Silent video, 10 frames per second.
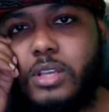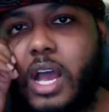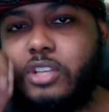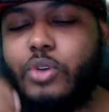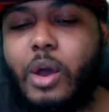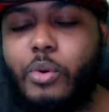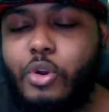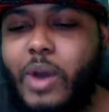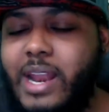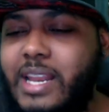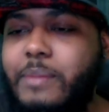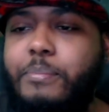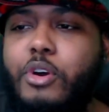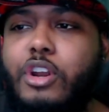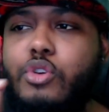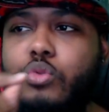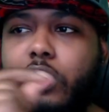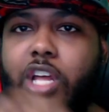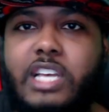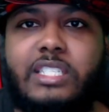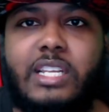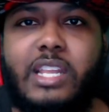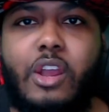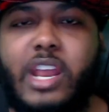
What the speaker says: So I wonder why they didn't put a new lust in there. And